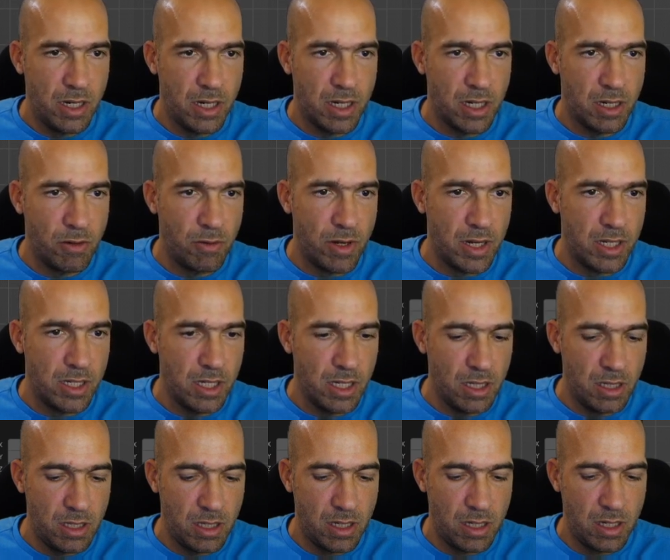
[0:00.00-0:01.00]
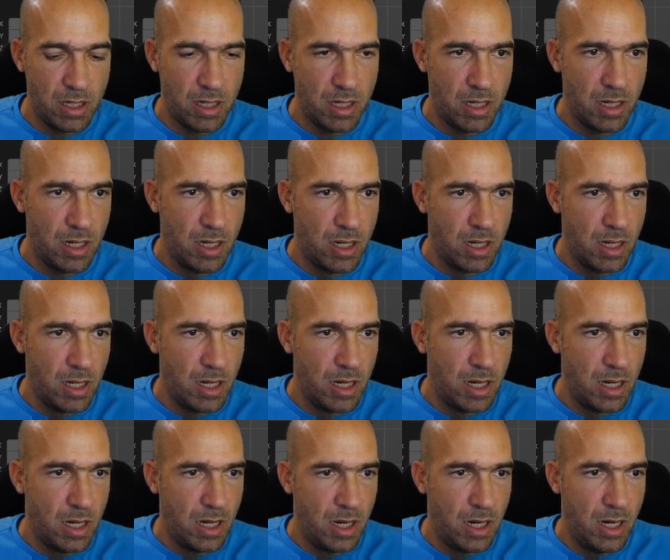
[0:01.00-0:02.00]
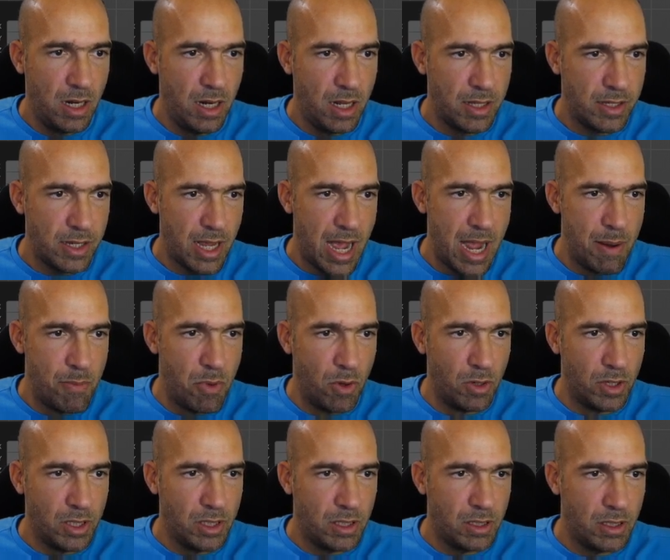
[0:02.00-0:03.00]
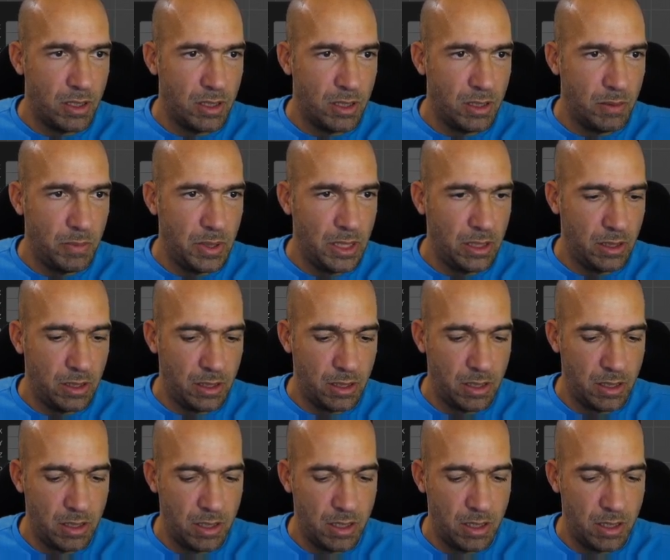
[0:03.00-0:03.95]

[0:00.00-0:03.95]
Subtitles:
Increase it. Let's eyeball it a little bit.